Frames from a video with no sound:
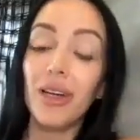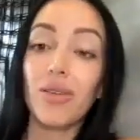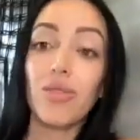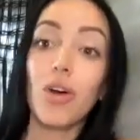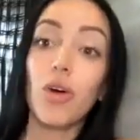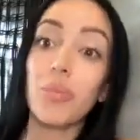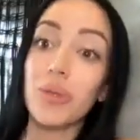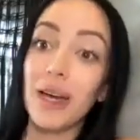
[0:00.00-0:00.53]

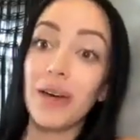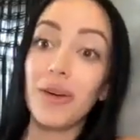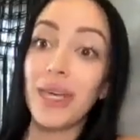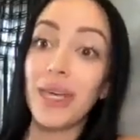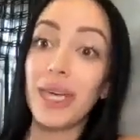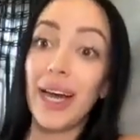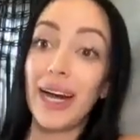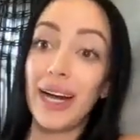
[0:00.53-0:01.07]
rope that
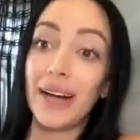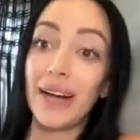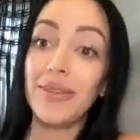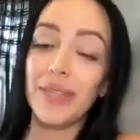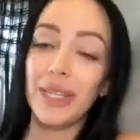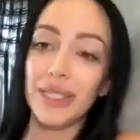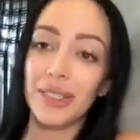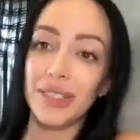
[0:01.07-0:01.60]
we
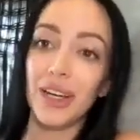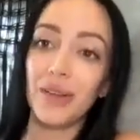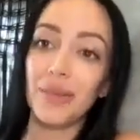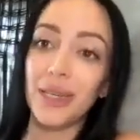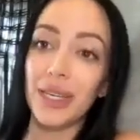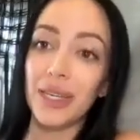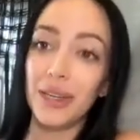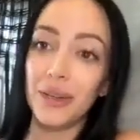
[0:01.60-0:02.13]
have that's not
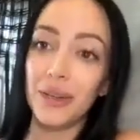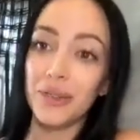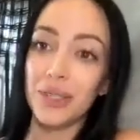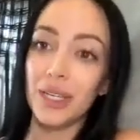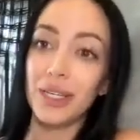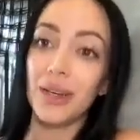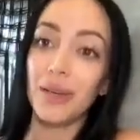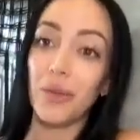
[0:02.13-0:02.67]
being
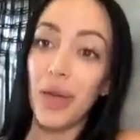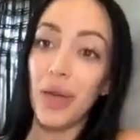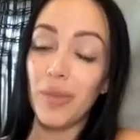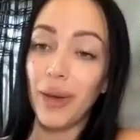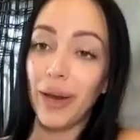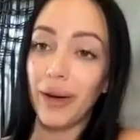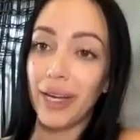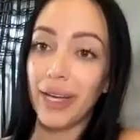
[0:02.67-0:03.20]
used in a
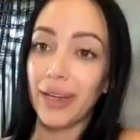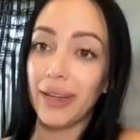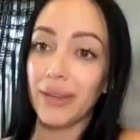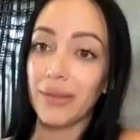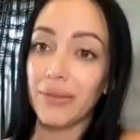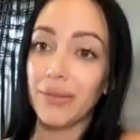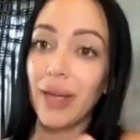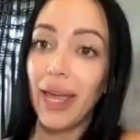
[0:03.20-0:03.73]
weight
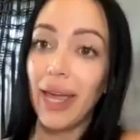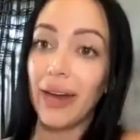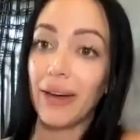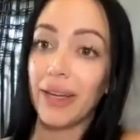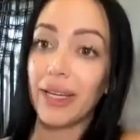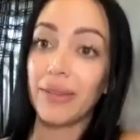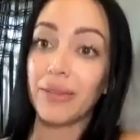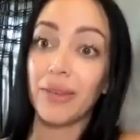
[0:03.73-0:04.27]
bearing
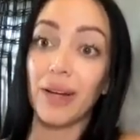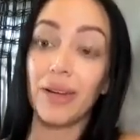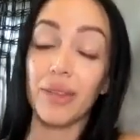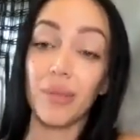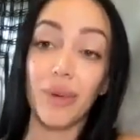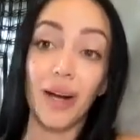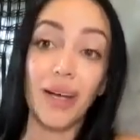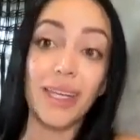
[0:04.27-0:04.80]
area of
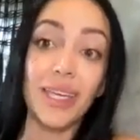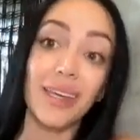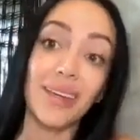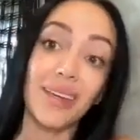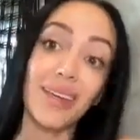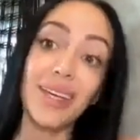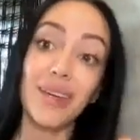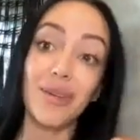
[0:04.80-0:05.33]
the body.